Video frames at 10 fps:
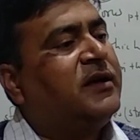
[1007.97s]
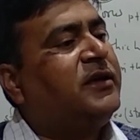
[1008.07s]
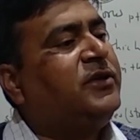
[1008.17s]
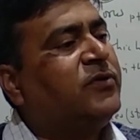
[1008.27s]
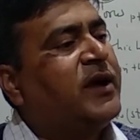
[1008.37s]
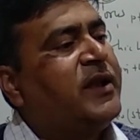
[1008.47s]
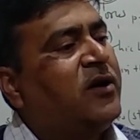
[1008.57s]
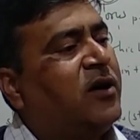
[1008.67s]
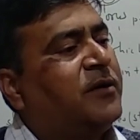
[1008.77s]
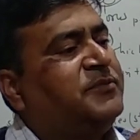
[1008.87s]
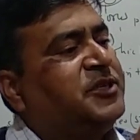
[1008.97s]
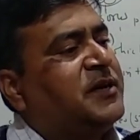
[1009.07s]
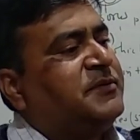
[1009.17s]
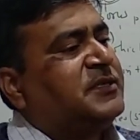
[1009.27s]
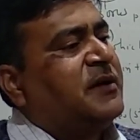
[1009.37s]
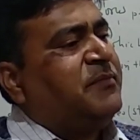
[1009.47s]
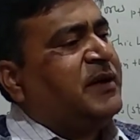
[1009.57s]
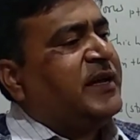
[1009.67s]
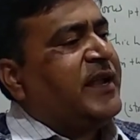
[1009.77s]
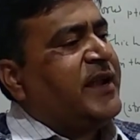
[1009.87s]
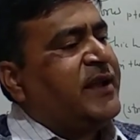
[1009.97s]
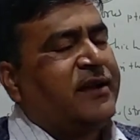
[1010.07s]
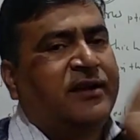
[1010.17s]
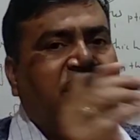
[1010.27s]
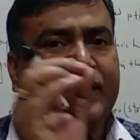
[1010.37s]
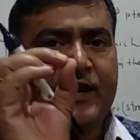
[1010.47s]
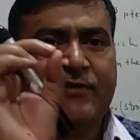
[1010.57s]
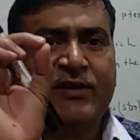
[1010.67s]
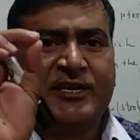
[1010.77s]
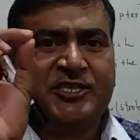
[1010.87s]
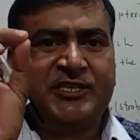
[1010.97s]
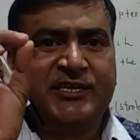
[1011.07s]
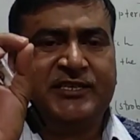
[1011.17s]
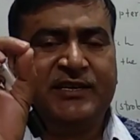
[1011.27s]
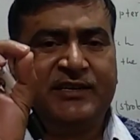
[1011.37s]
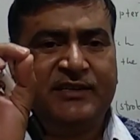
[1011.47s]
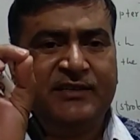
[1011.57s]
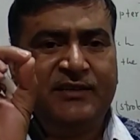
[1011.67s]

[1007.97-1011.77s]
you can observe some granular structure